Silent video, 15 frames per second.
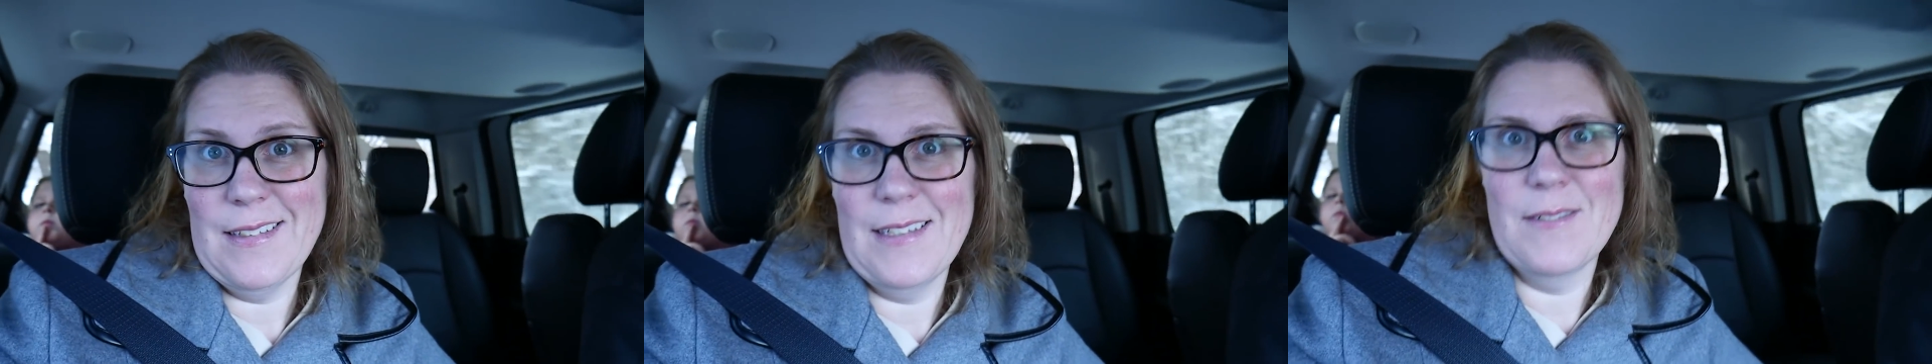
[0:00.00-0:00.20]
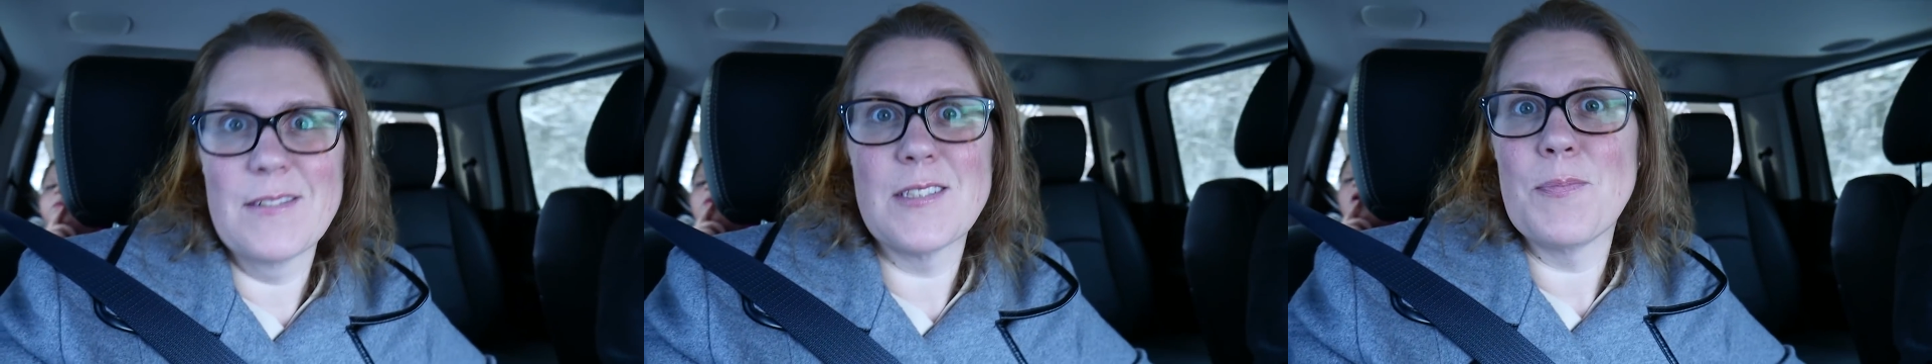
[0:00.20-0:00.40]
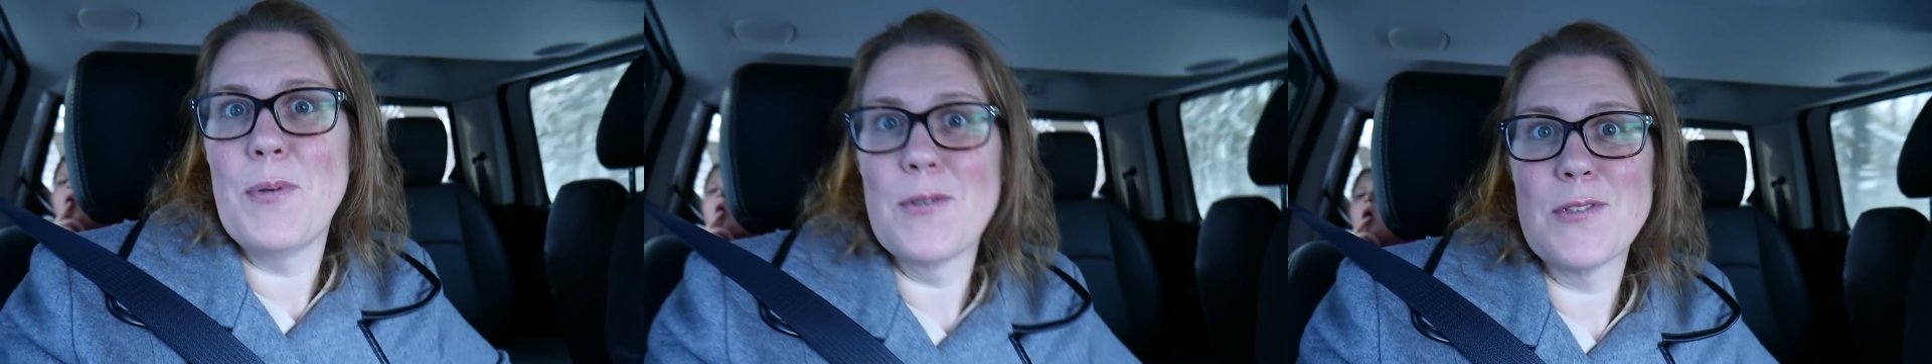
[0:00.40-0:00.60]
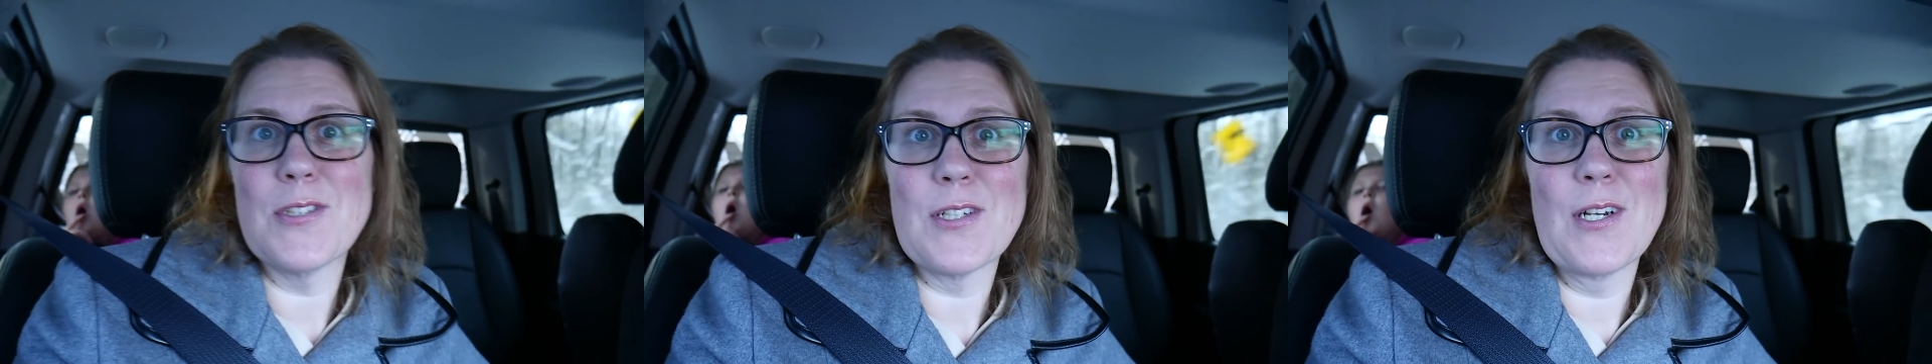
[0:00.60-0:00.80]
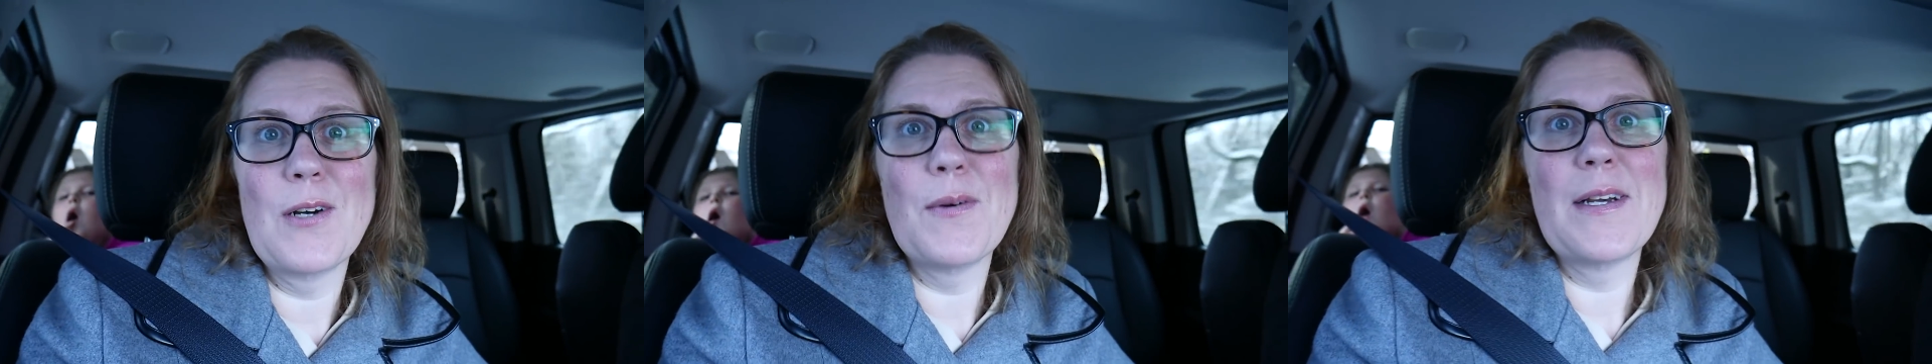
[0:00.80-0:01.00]
it was supposed
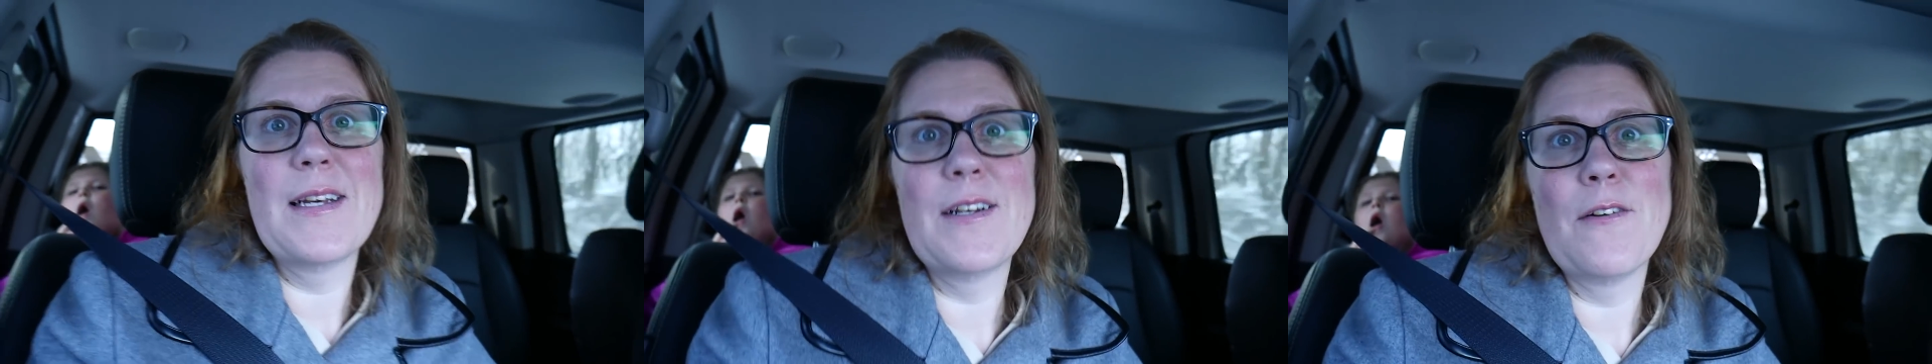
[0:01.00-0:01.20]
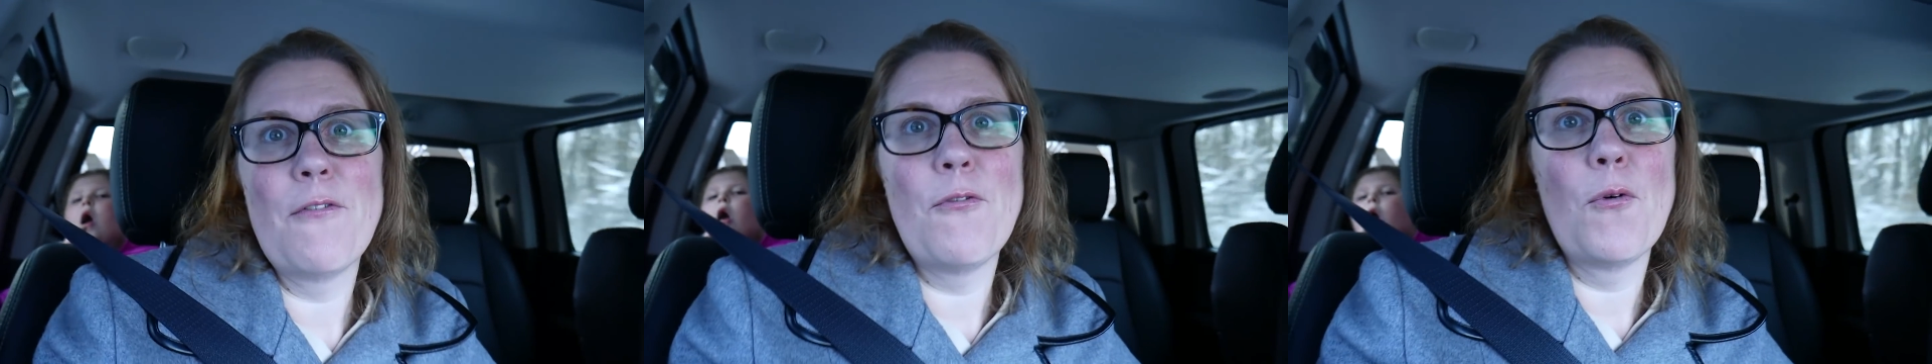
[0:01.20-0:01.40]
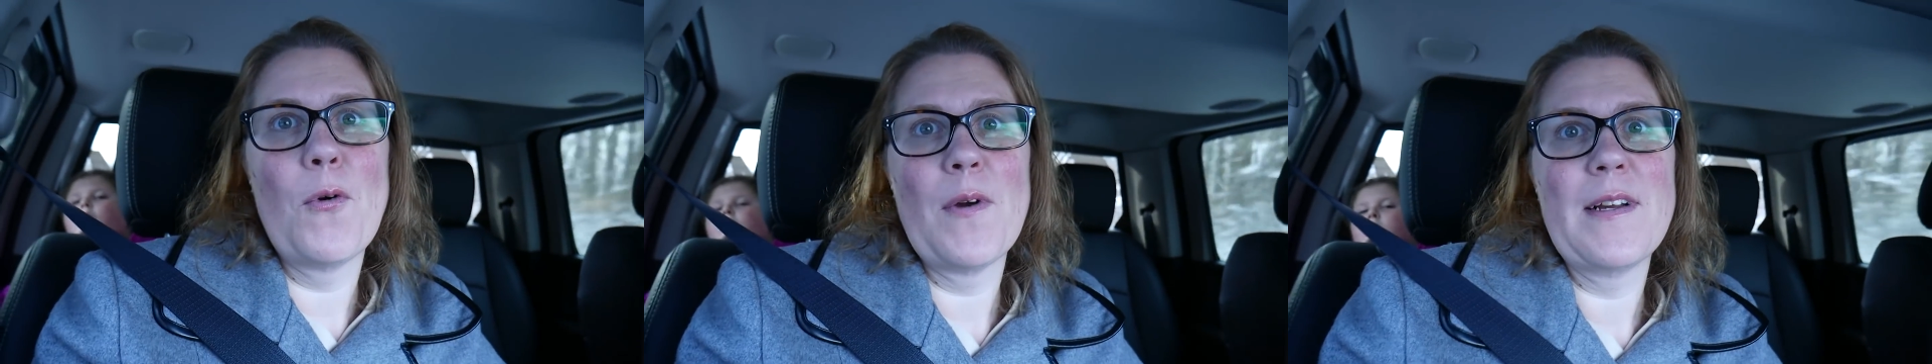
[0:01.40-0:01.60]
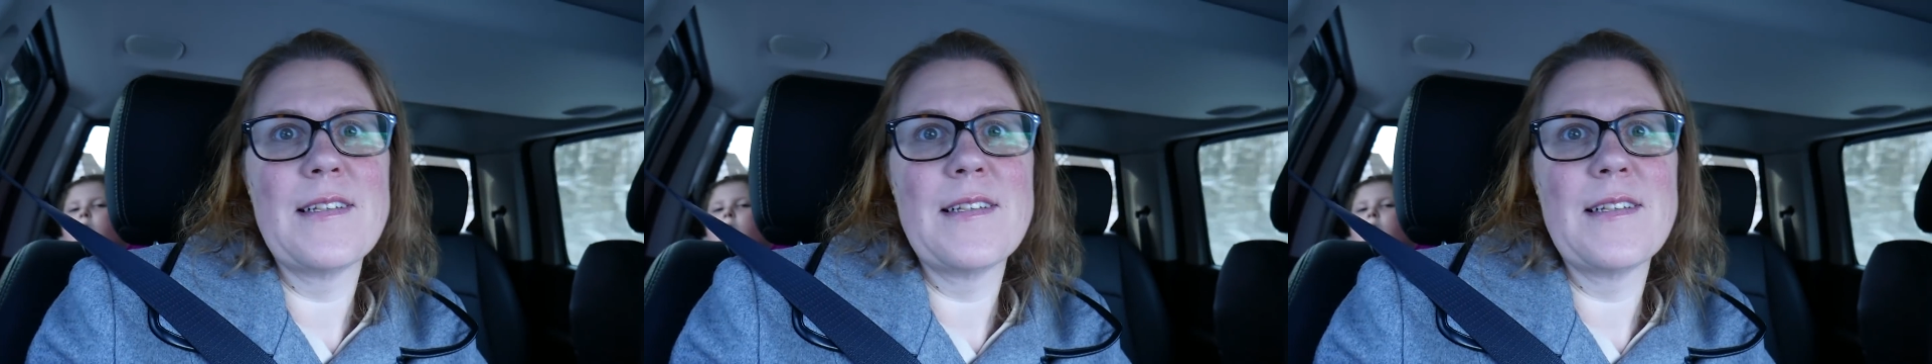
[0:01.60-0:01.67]
to go in for